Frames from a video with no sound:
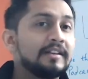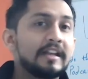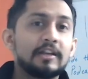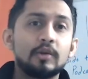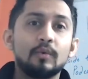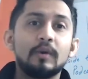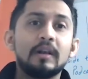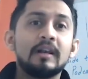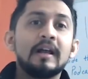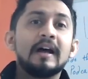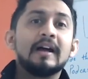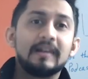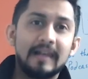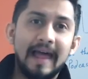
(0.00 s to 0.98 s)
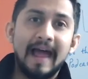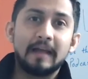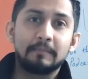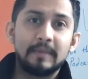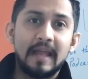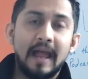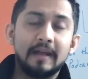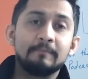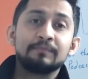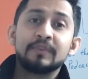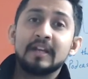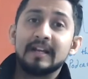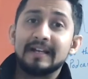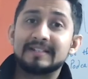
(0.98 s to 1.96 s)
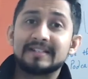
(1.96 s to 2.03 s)
then you will lag behind.
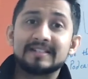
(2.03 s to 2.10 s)
It's